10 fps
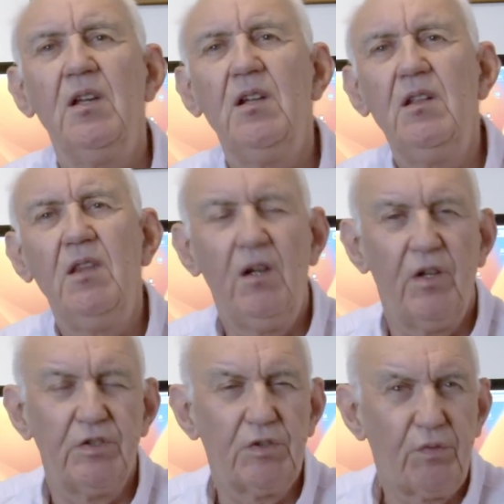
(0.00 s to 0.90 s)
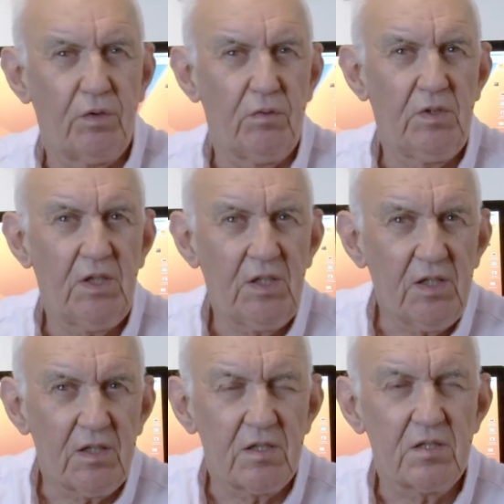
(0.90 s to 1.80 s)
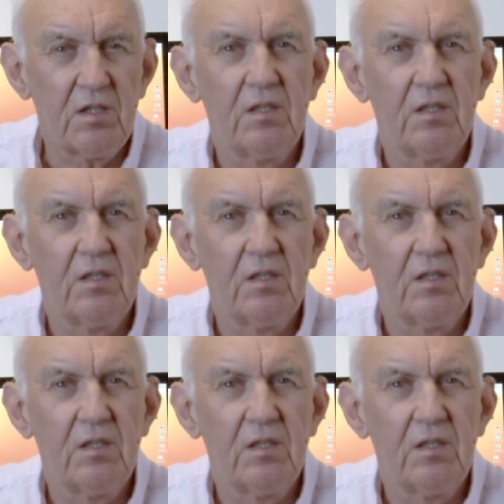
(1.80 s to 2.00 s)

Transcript: in the last few years.